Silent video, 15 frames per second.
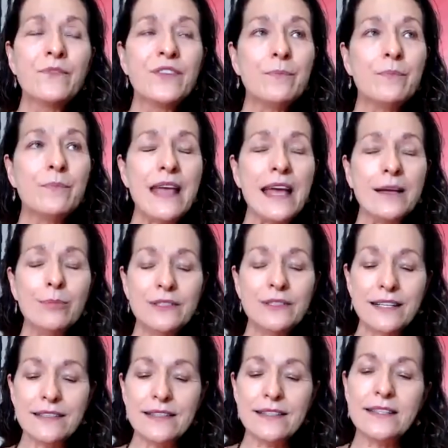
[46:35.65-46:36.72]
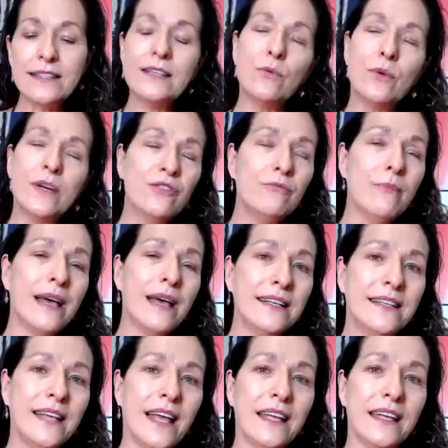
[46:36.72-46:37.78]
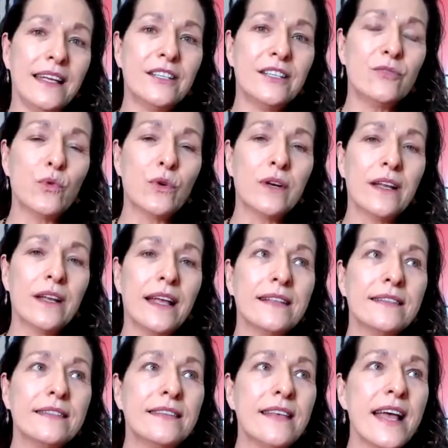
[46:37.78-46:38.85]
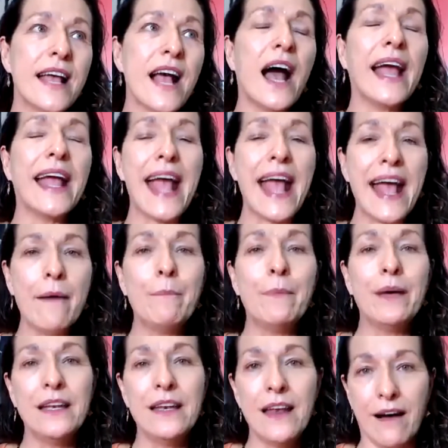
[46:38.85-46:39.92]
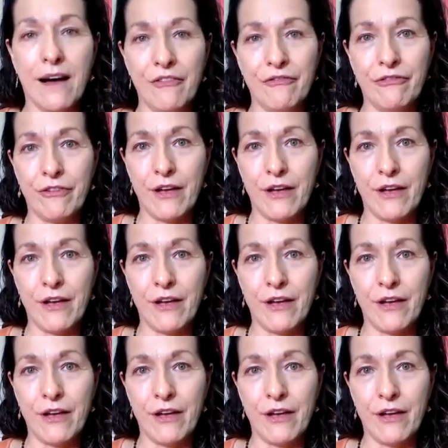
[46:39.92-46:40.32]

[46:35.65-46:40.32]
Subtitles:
be able to sit when you meditate each morning and say, I am enough.